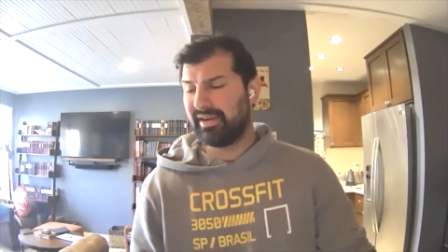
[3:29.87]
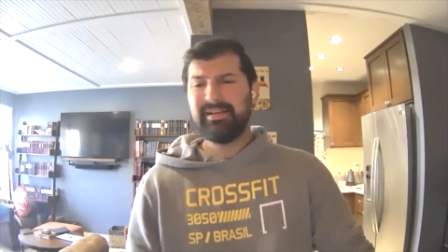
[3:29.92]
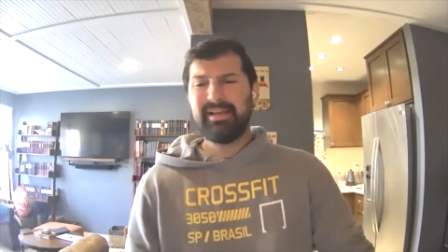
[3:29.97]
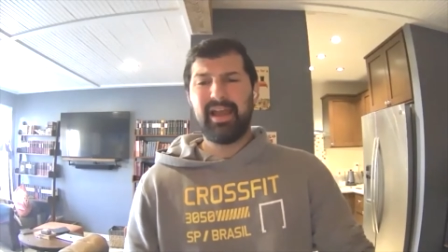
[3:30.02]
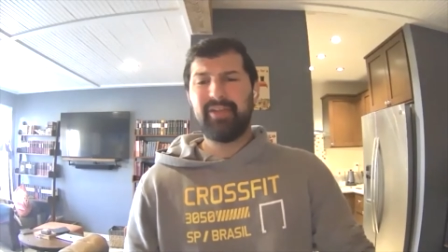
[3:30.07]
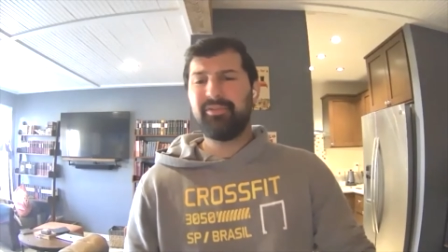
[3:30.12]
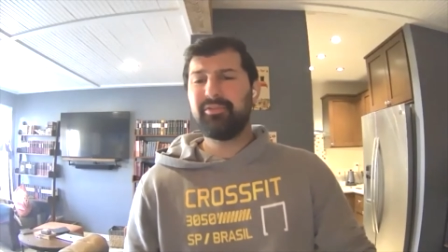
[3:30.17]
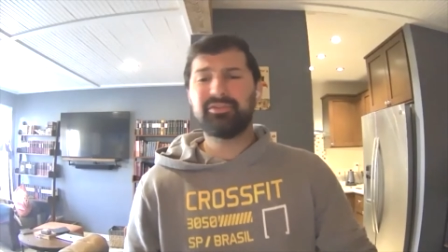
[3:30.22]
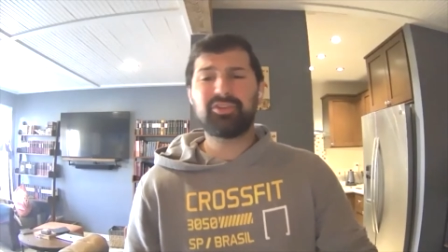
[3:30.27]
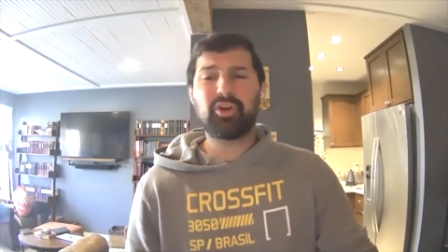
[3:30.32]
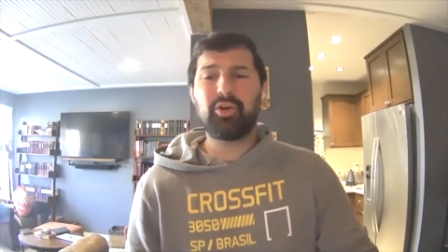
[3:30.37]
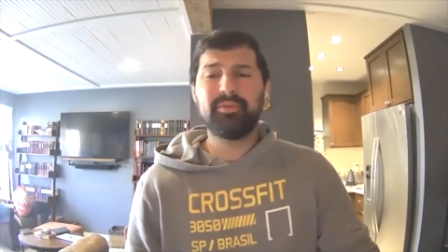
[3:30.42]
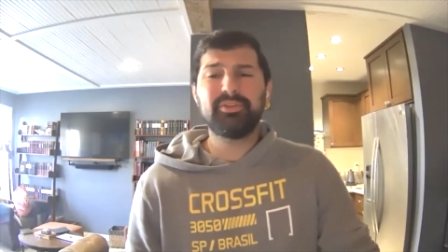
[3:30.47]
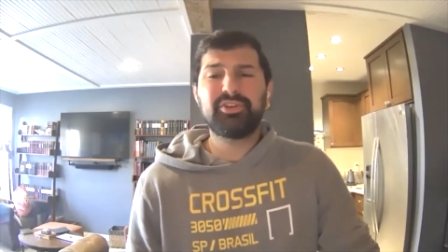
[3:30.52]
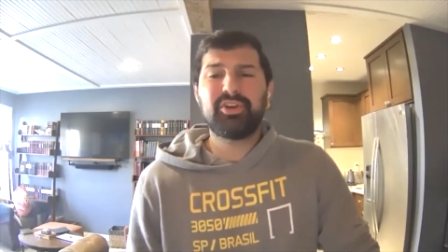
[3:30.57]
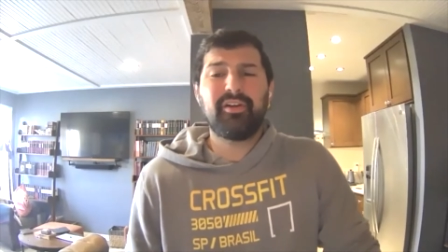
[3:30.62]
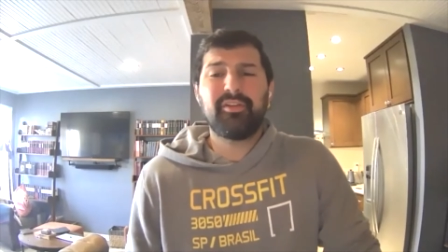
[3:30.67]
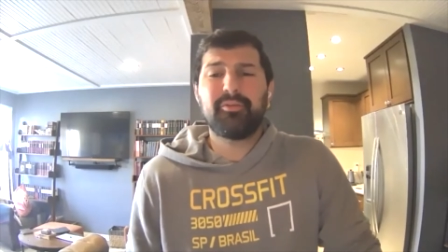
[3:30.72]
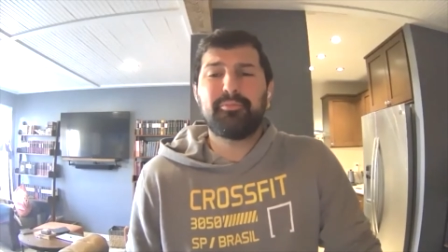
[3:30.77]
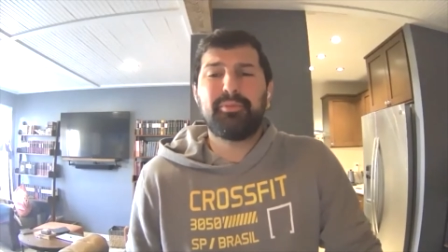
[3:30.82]
And there's a whole bunch
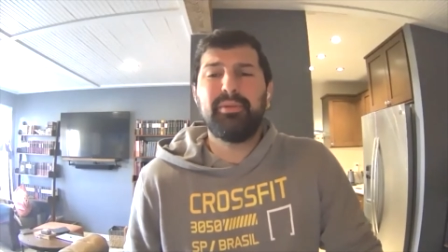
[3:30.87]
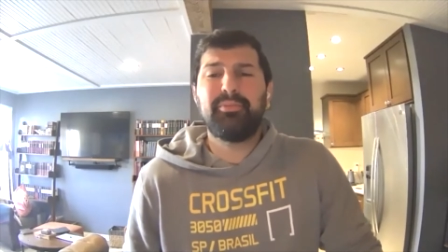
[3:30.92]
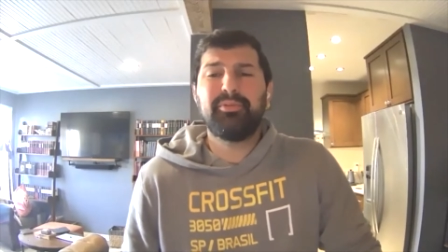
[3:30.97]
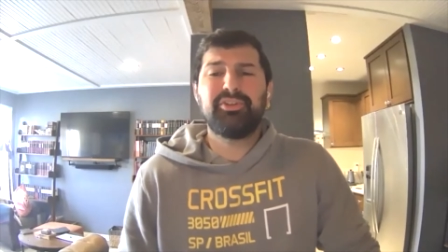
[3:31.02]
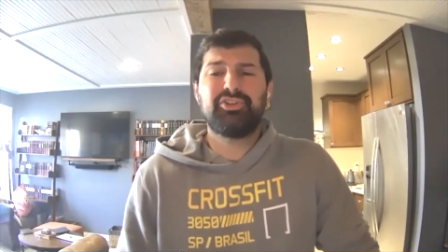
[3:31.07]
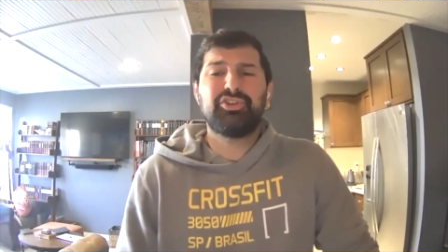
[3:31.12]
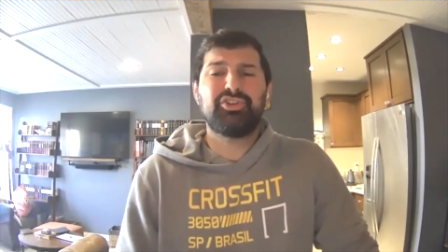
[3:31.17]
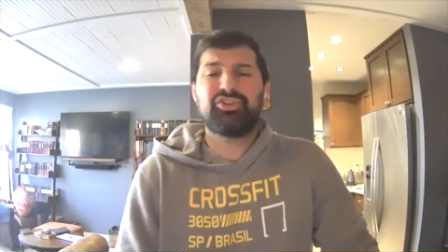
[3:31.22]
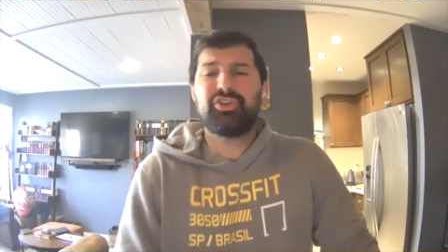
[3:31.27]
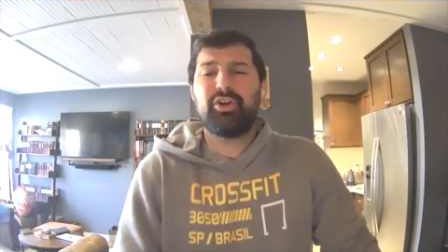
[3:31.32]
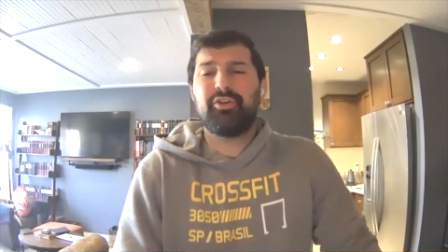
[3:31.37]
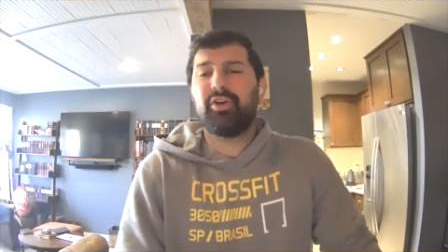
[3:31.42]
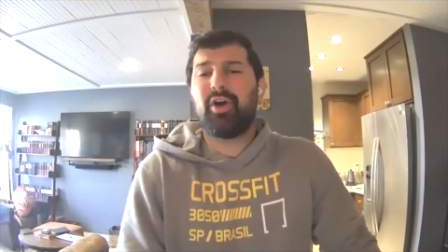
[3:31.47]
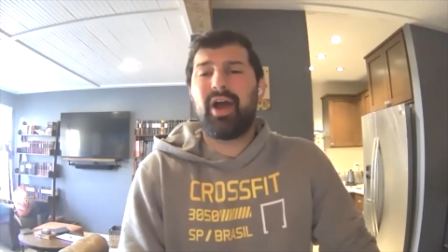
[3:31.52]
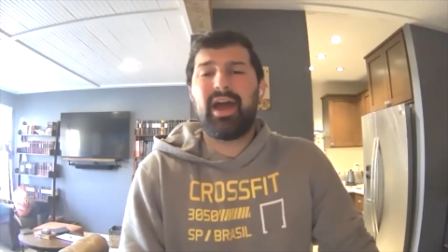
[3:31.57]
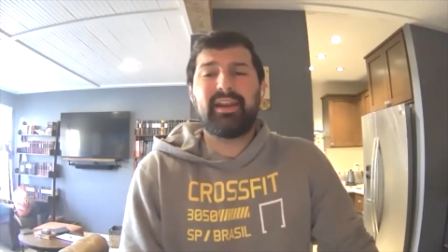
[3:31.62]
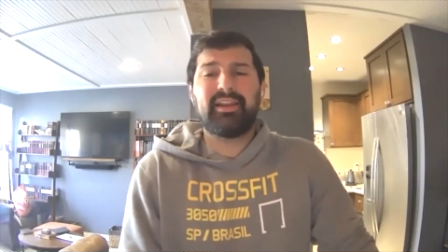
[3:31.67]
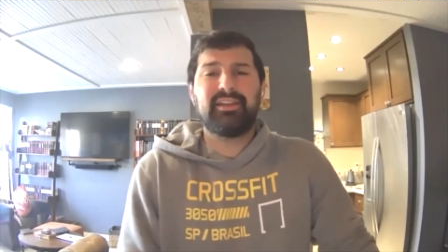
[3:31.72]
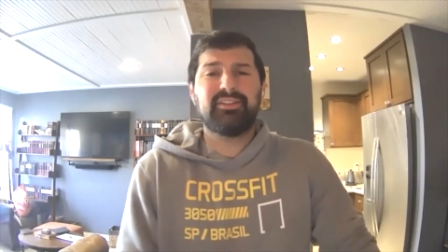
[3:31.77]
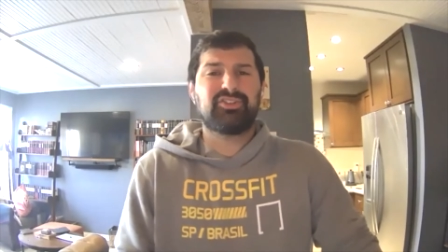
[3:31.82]
of other people that just don't know how
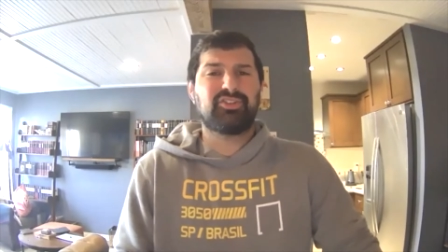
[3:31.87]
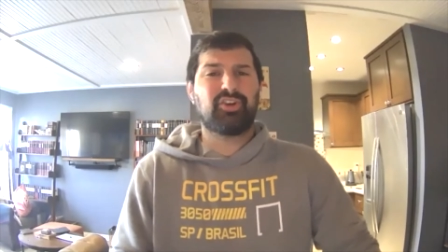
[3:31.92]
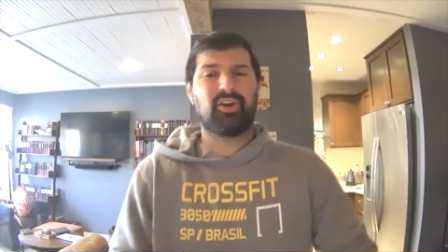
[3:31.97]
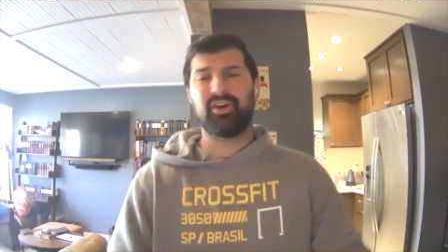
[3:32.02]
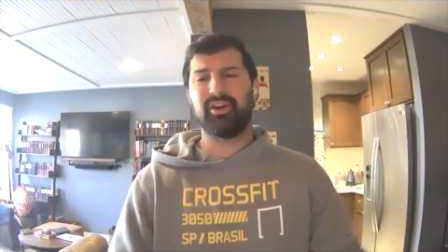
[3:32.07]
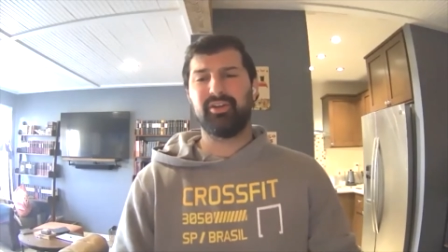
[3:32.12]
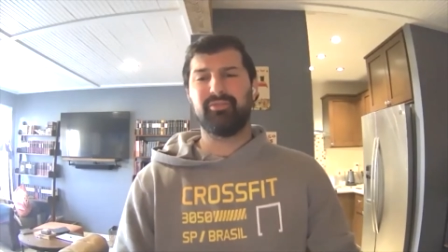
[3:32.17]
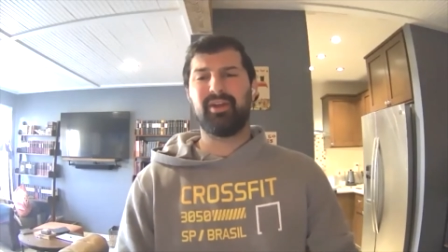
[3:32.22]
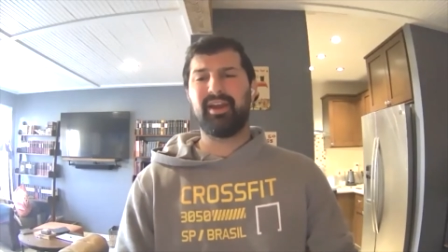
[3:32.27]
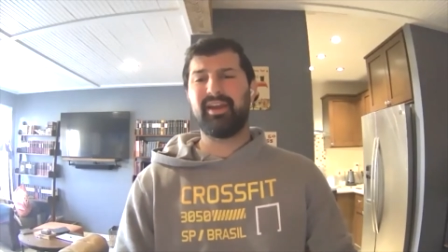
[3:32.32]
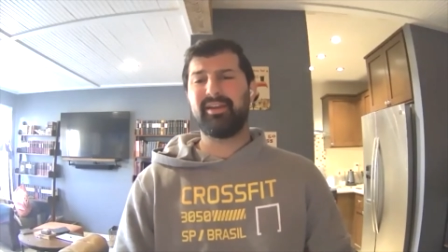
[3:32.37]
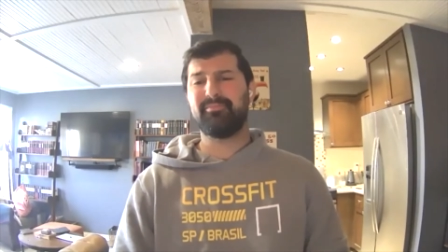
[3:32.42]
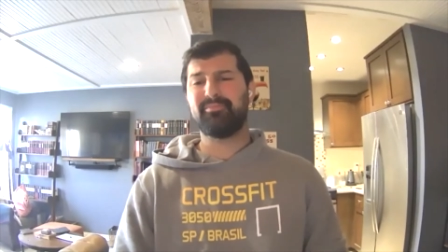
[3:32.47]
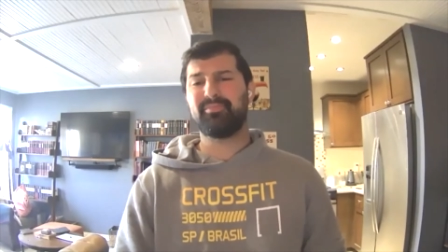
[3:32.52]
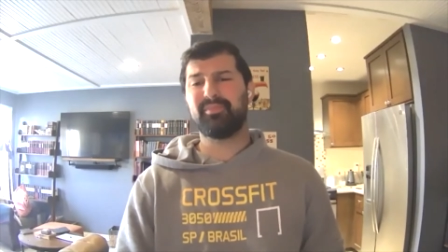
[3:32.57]
to get started, right?